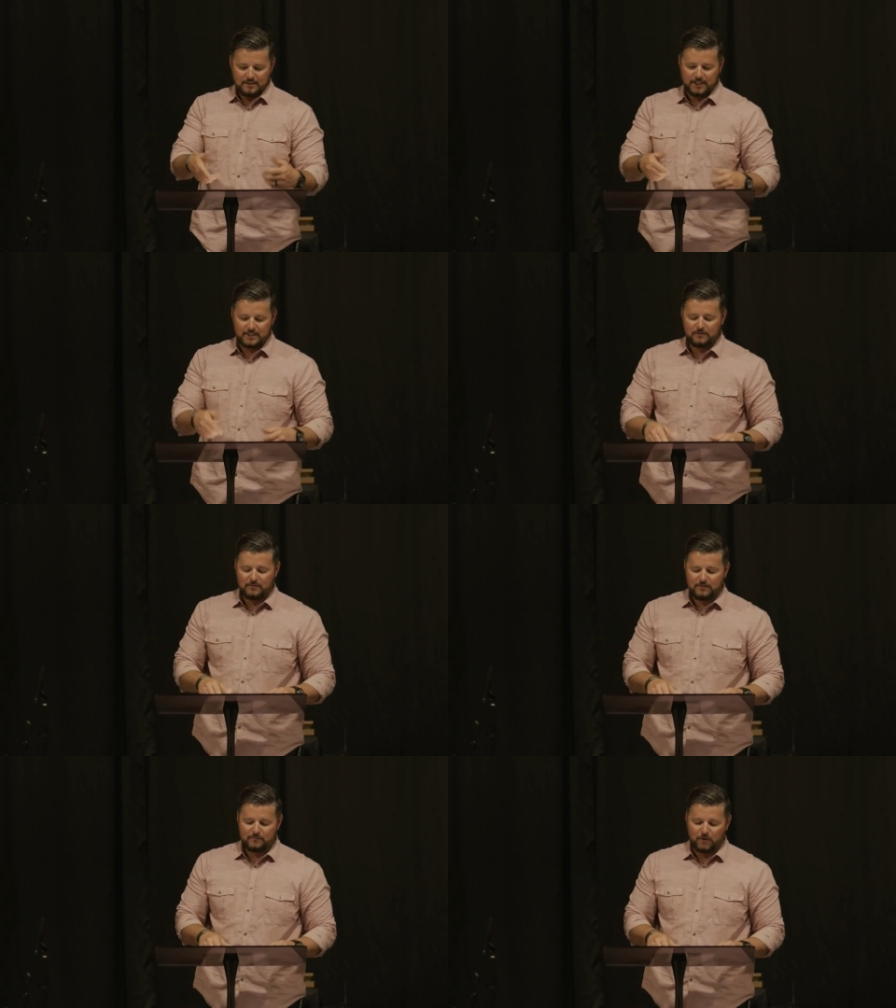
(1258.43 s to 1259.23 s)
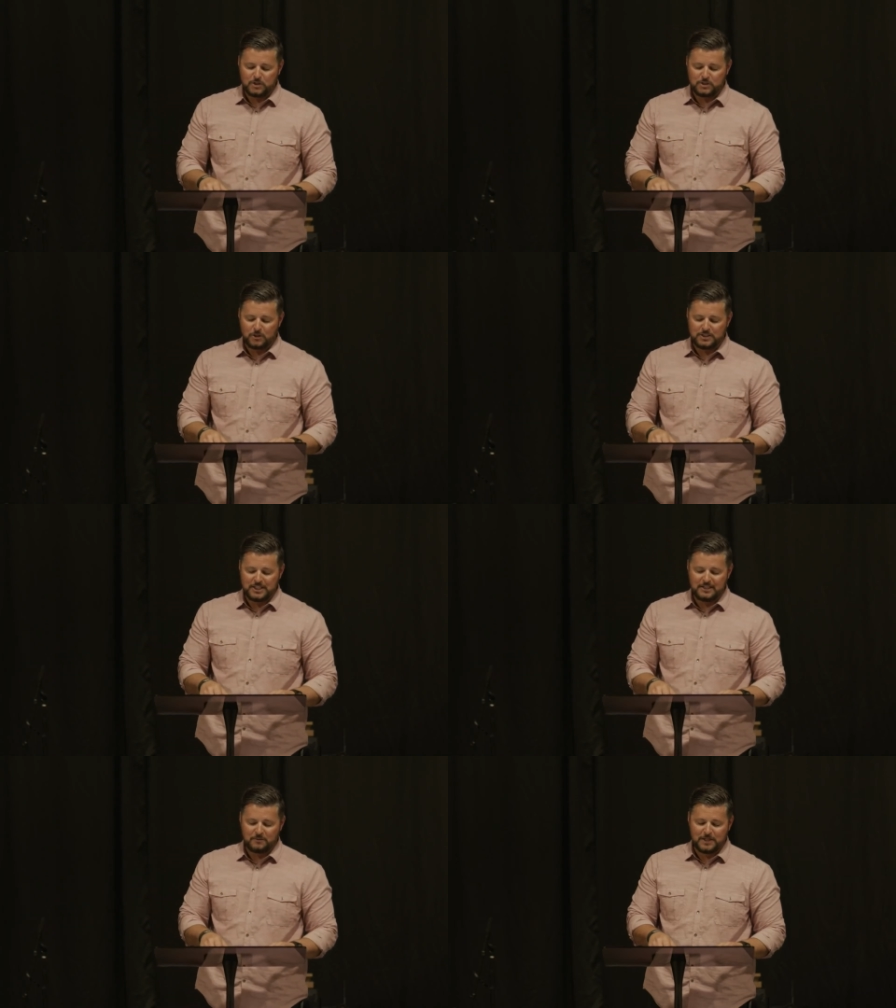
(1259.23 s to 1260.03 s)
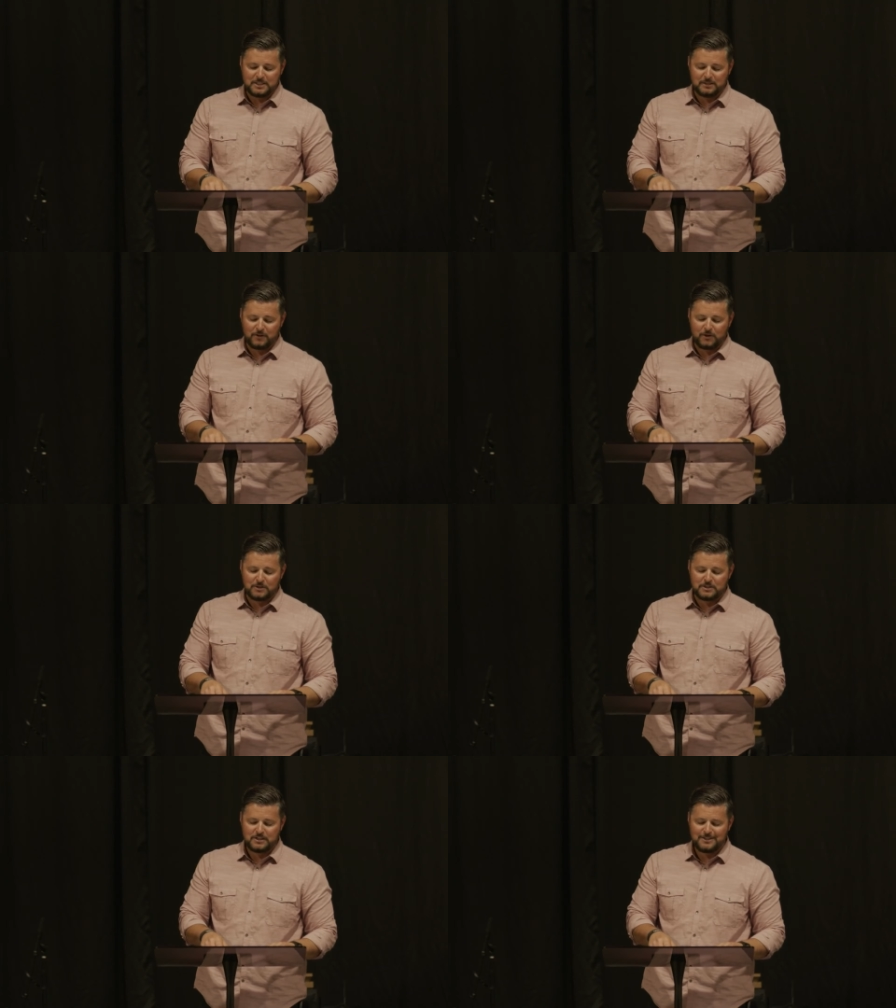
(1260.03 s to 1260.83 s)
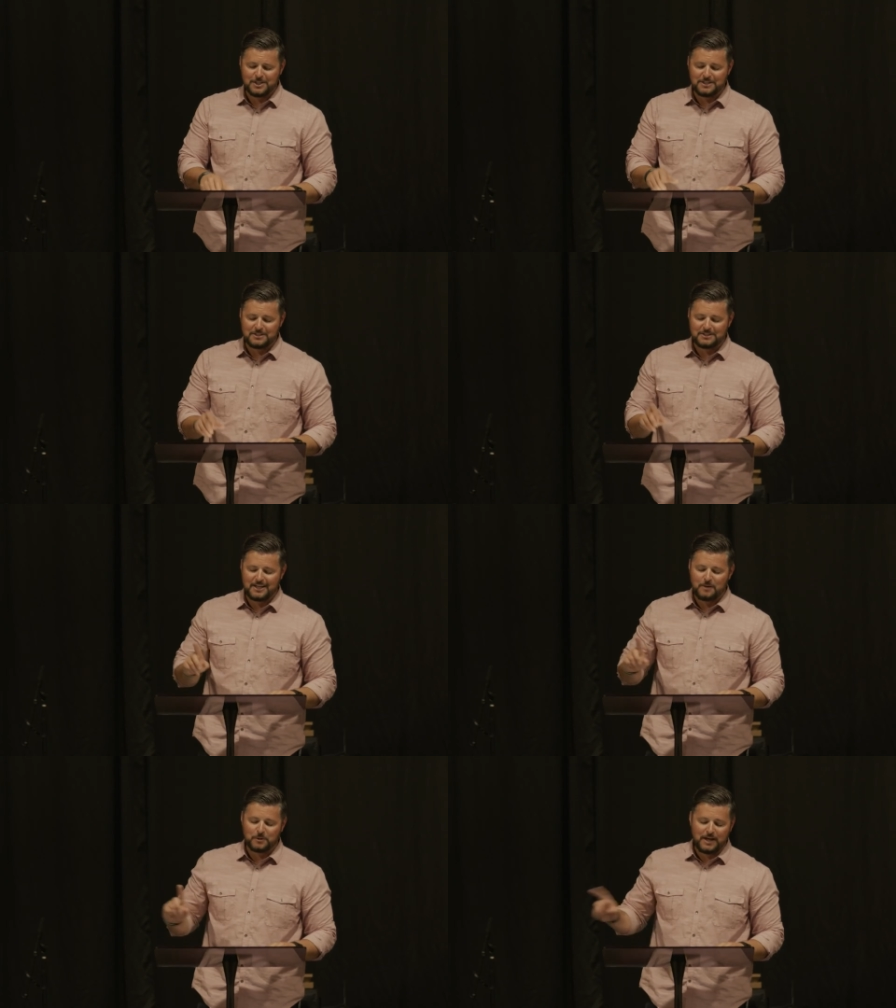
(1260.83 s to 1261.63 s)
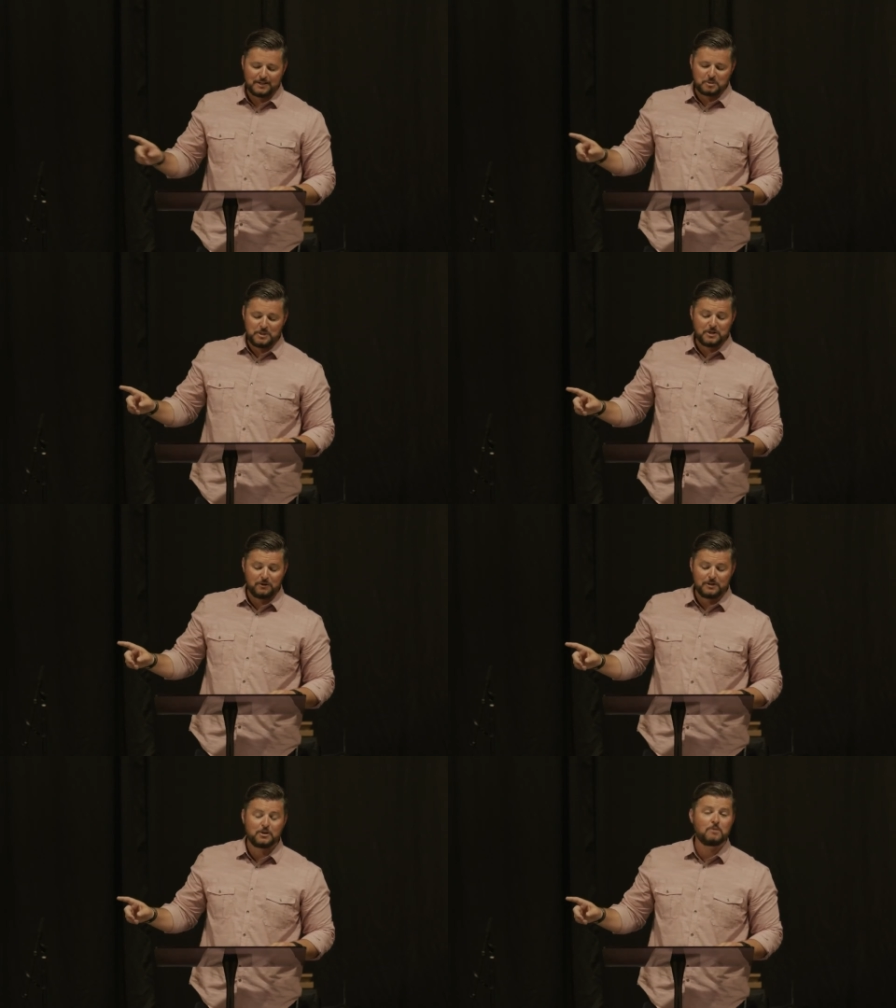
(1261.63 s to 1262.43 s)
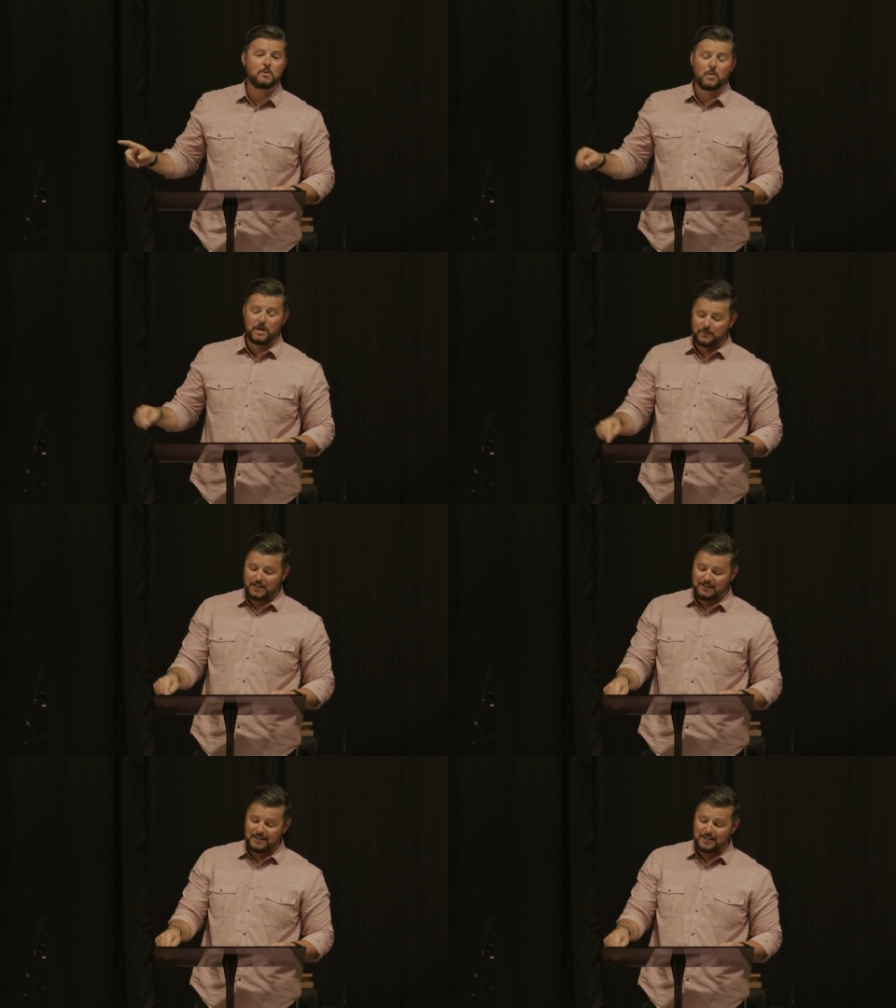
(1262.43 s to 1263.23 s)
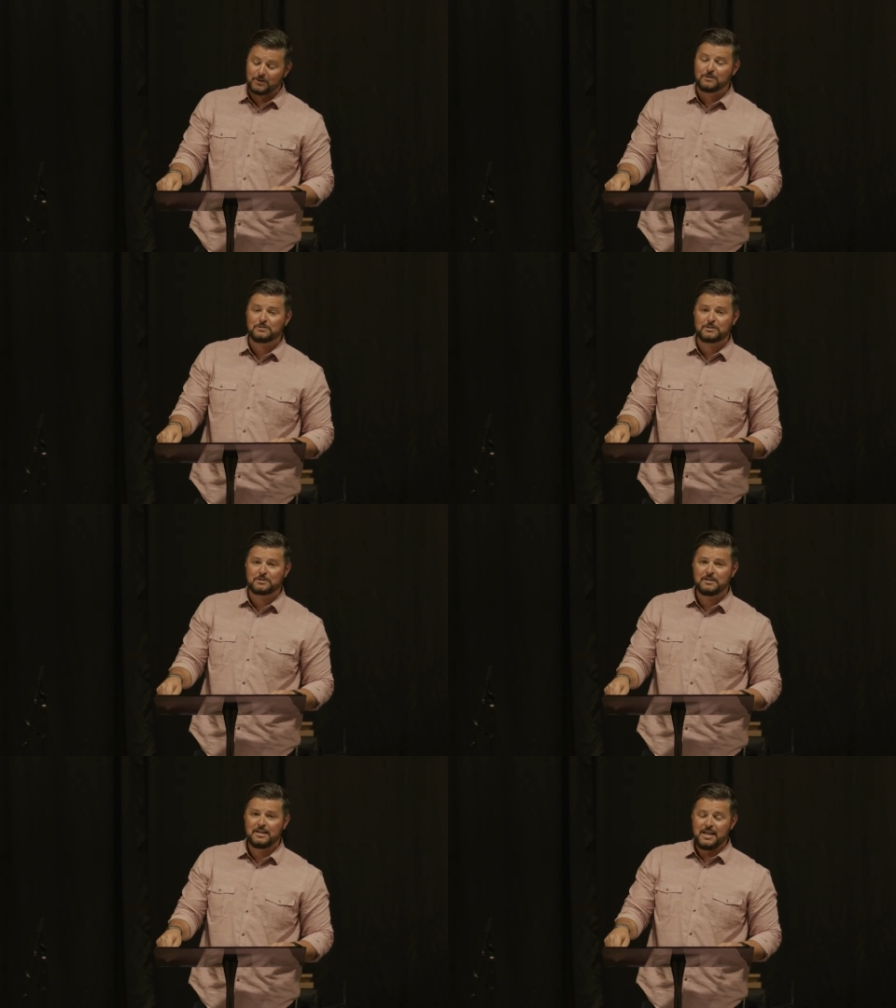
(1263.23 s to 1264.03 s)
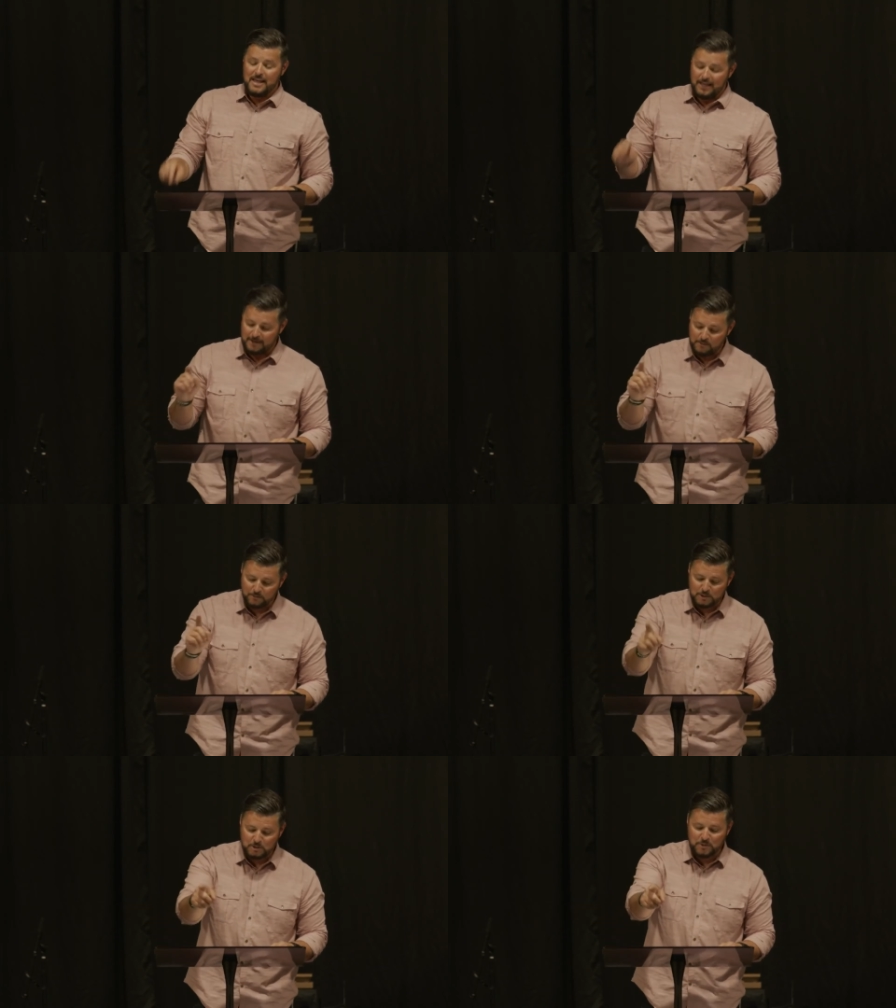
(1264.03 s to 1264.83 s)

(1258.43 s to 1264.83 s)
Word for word: Look at verse 13, the rest of the verse. Jesus said, He will not speak on his own, but whatever he hears, he will